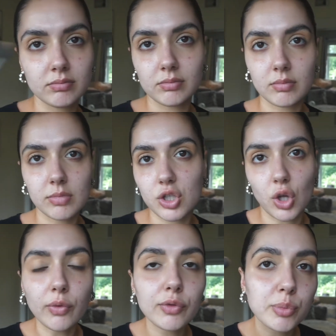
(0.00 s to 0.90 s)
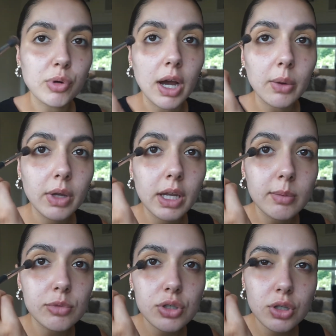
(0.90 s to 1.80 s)
soft brown, and
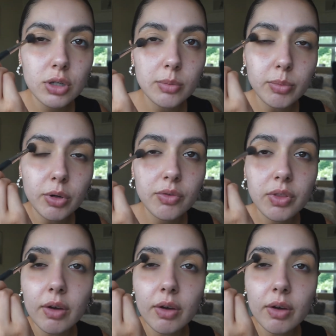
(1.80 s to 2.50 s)
I'm just gonna buff that